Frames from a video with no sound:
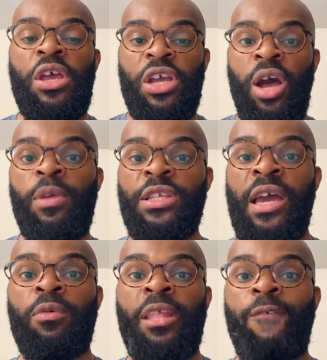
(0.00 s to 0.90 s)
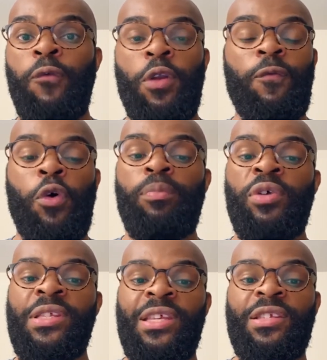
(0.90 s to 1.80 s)
coming down with that
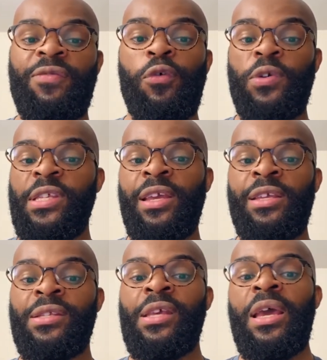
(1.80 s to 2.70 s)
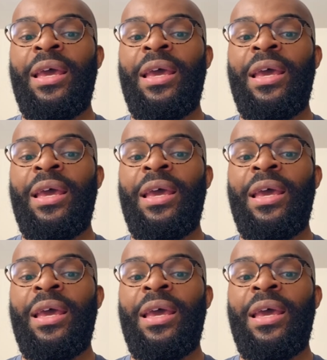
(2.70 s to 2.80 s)
44.64 seconds.